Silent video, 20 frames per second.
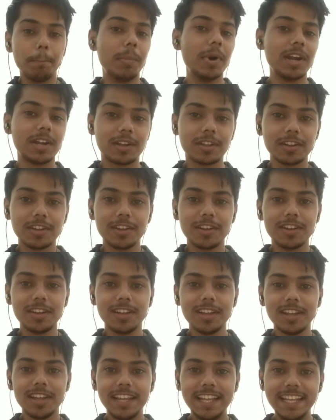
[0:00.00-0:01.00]
But
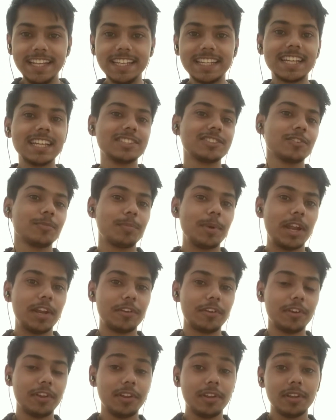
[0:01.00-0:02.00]
in case of
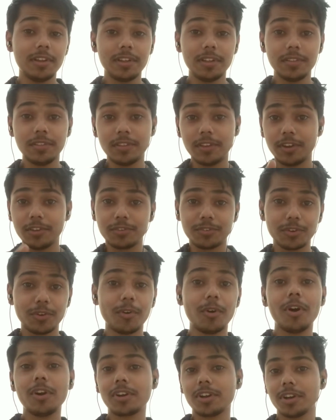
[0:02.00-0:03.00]
battery, there is no
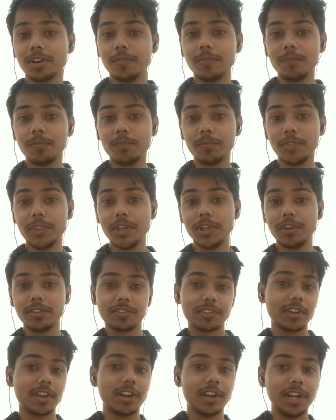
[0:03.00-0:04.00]
water, there
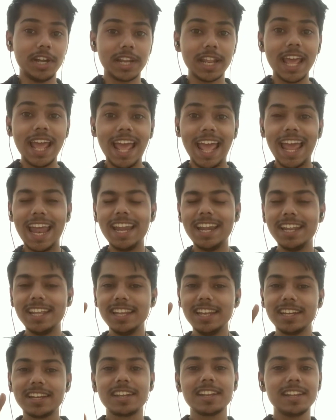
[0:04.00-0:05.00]
is current, and
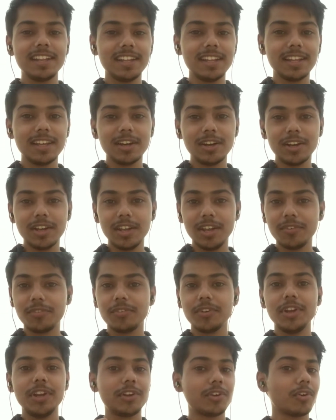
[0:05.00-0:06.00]
if
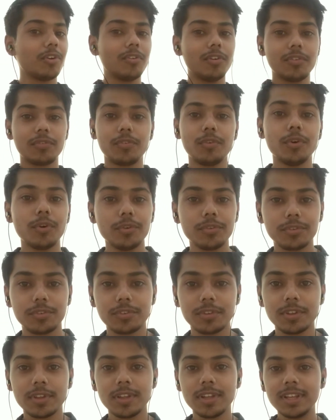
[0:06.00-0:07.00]
it
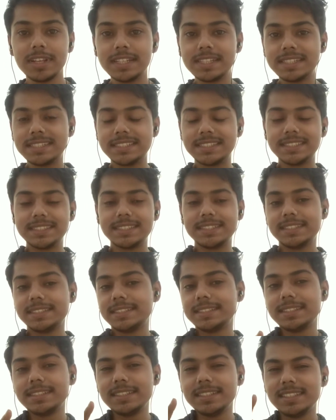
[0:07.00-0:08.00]
overflows,
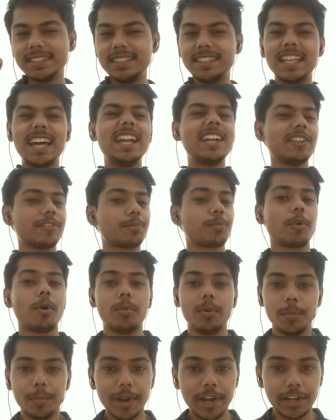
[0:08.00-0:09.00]
that is
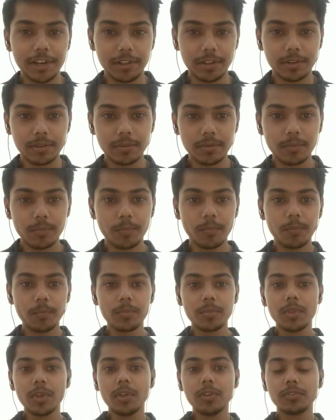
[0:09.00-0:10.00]
problematic.
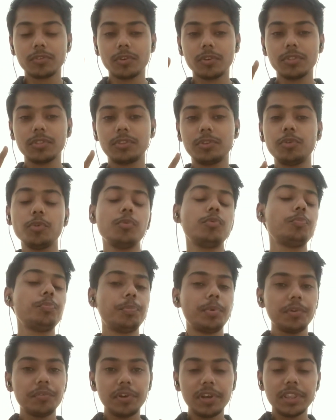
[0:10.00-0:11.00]
So to
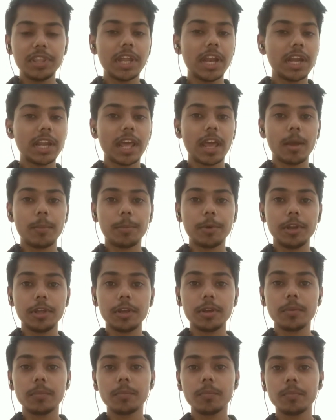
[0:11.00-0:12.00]
prevent that
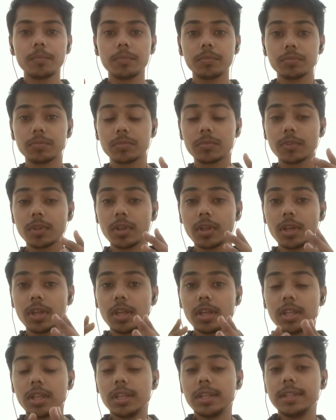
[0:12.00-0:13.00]
happening,
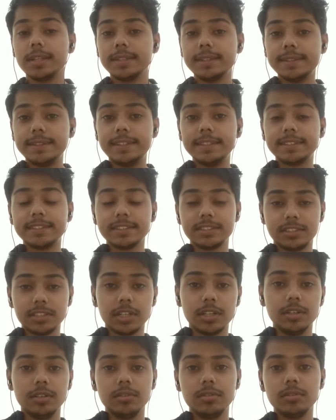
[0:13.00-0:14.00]
this is
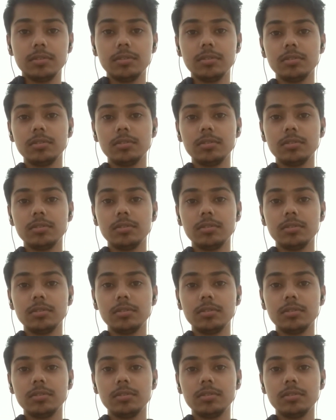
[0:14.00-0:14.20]
done.